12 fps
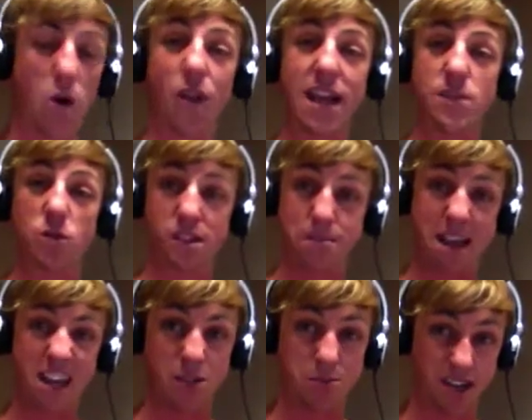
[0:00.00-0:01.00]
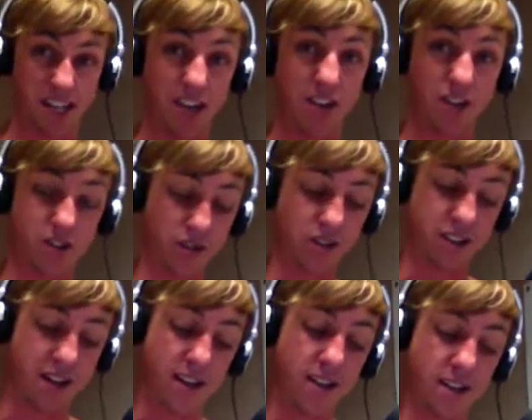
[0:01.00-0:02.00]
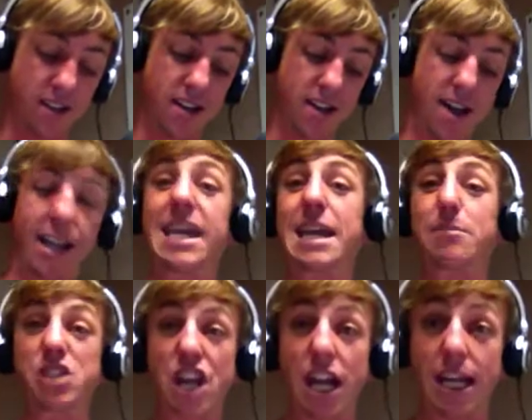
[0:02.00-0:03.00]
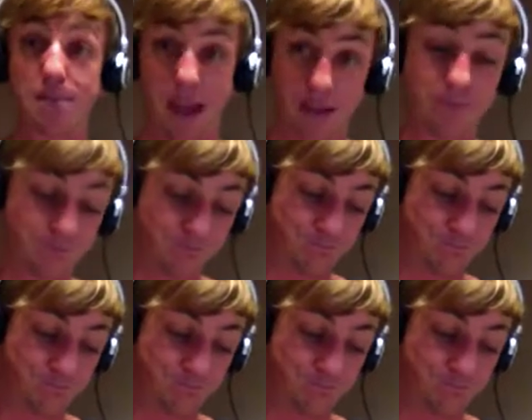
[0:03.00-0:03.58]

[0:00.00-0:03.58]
Well, that's what the management here at Tuza keep telling me.